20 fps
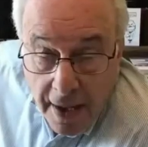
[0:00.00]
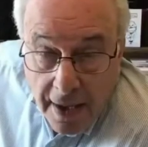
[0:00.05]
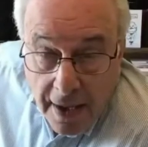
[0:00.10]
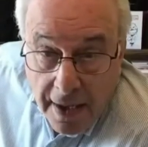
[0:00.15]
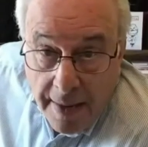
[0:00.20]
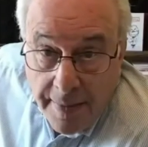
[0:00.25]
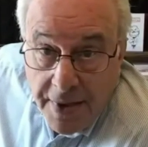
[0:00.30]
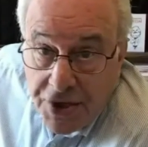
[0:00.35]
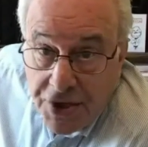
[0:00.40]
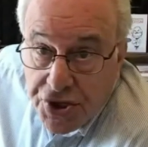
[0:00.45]

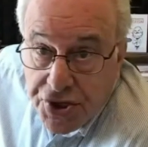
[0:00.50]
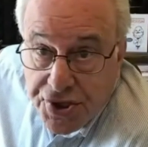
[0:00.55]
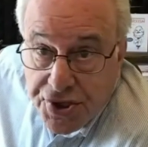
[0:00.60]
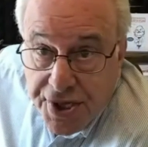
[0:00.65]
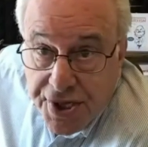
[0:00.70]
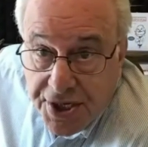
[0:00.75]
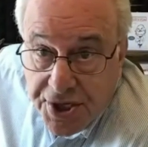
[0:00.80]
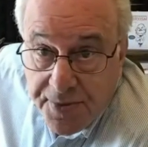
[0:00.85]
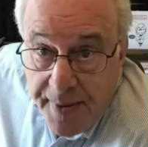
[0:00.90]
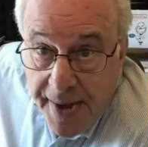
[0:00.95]
let me just
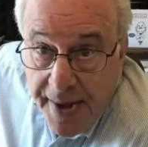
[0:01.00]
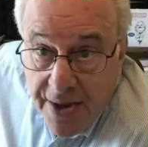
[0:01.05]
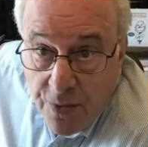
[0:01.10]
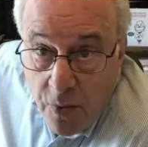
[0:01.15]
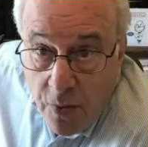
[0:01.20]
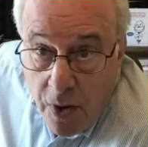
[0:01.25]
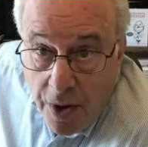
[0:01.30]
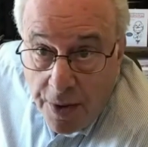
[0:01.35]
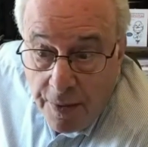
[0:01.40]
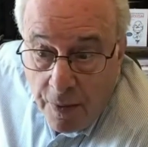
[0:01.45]

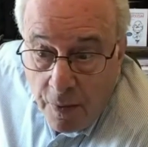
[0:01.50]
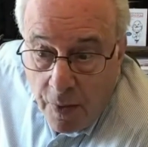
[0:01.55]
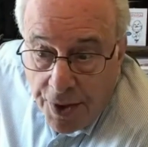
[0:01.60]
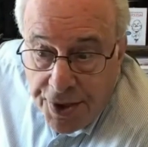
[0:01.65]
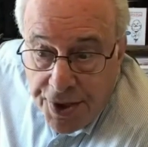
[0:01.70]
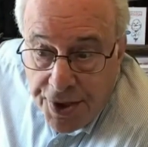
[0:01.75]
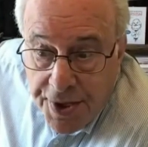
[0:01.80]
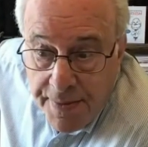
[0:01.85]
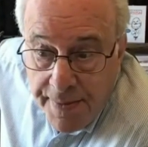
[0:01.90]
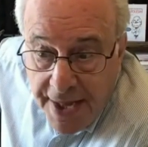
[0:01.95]
expand
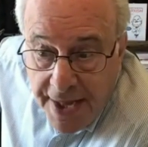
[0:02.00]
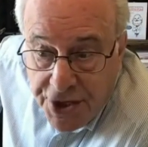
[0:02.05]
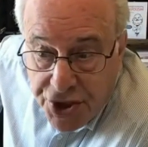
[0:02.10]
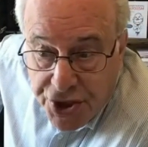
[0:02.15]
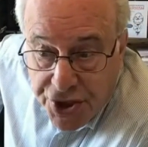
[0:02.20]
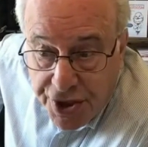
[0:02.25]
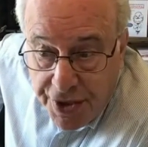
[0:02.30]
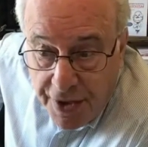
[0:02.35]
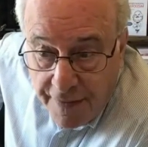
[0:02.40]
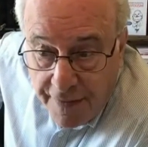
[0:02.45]
one
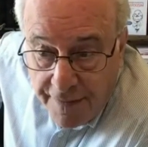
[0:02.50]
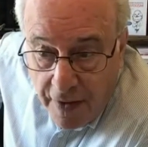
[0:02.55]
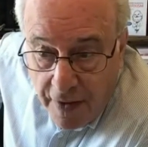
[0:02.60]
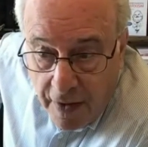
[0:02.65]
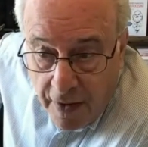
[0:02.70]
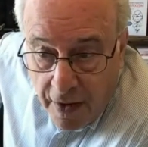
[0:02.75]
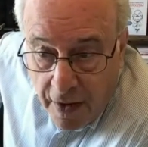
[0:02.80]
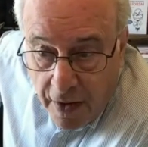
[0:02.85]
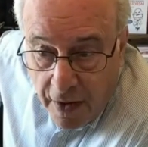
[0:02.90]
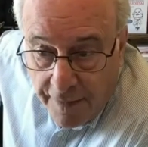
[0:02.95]
dimension
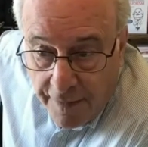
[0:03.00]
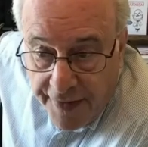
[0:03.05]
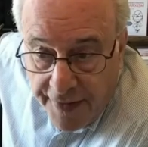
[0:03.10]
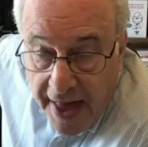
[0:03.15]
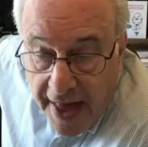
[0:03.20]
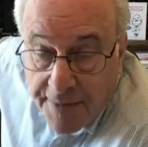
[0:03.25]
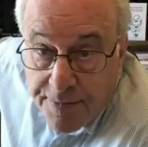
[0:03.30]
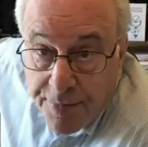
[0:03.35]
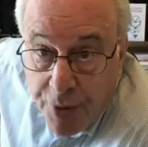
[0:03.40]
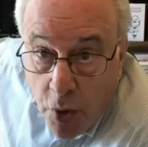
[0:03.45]
of
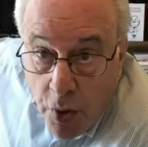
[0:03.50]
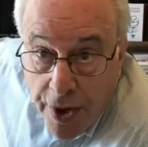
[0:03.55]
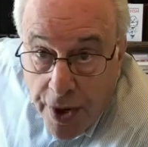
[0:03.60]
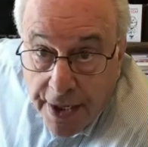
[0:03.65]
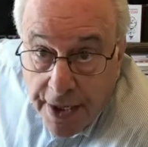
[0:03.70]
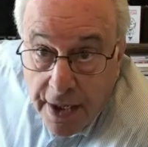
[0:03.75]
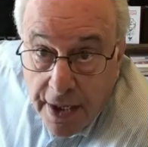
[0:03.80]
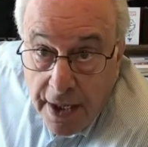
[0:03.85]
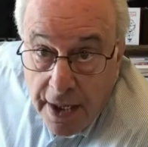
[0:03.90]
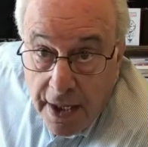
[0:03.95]
that point.